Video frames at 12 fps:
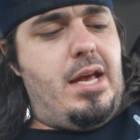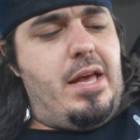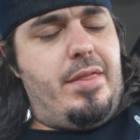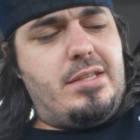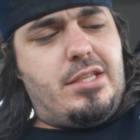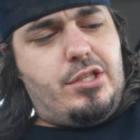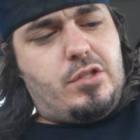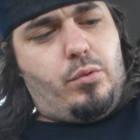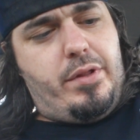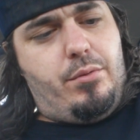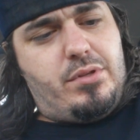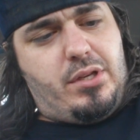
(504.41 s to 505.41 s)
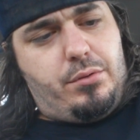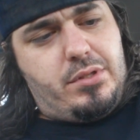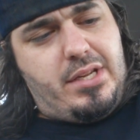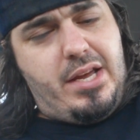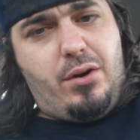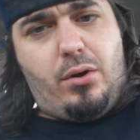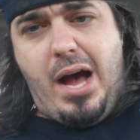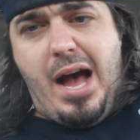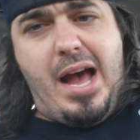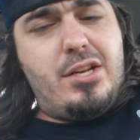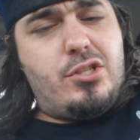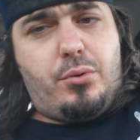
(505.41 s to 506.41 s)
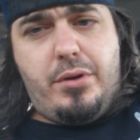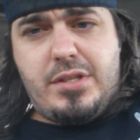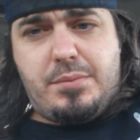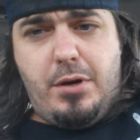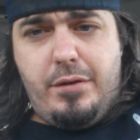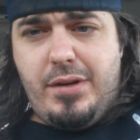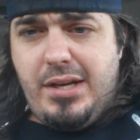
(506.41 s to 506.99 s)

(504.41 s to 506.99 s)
And this is just one that was on sale. I enjoy this movie.